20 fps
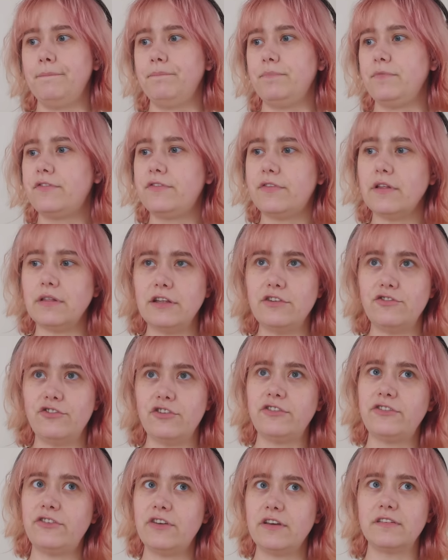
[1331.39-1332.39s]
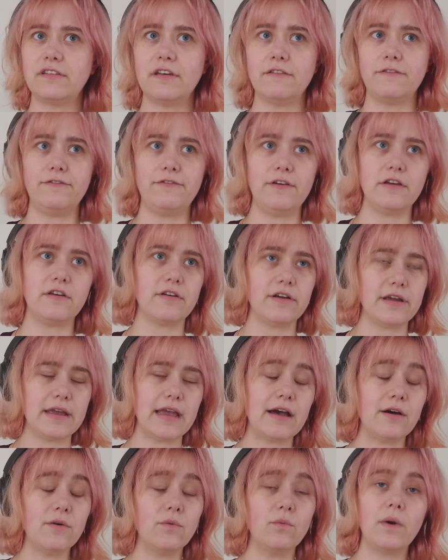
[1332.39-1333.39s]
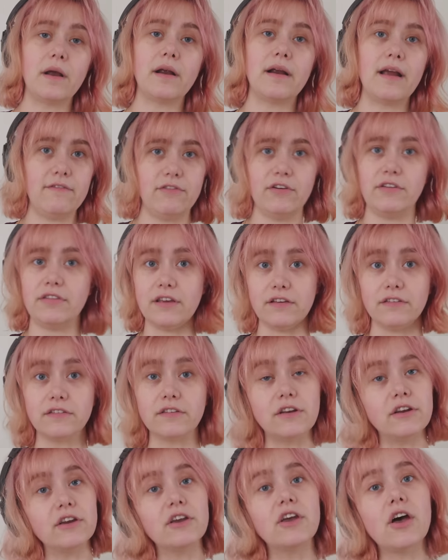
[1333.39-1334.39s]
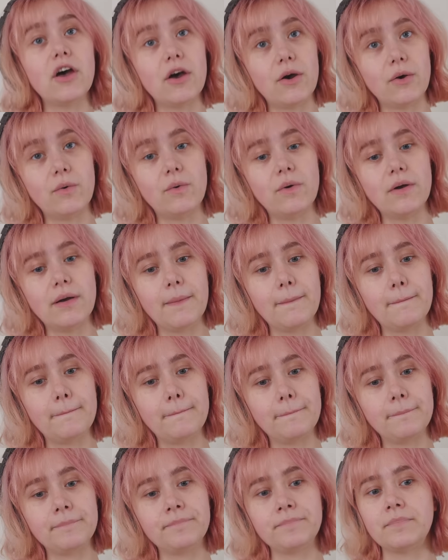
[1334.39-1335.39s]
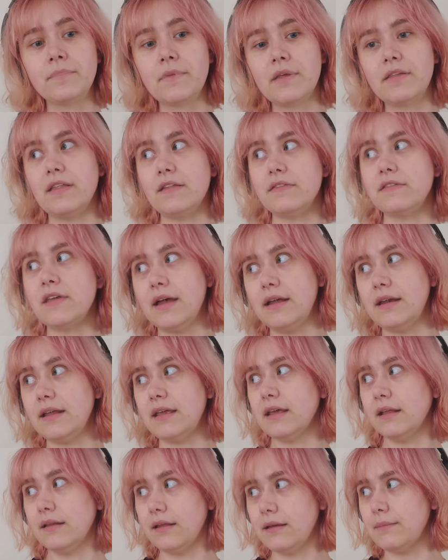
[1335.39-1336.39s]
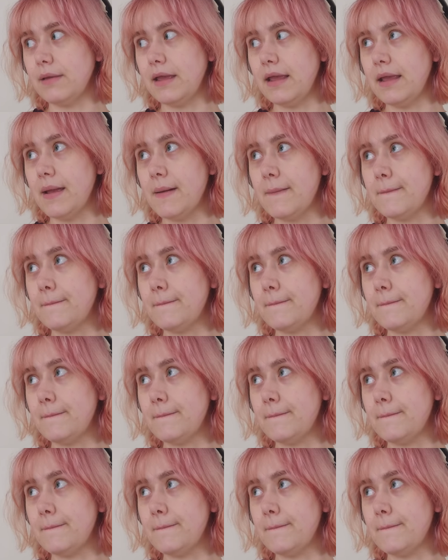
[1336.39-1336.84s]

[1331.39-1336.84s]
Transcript: it's the logistics of figuring out where everything's gonna go. That's kind of killing me.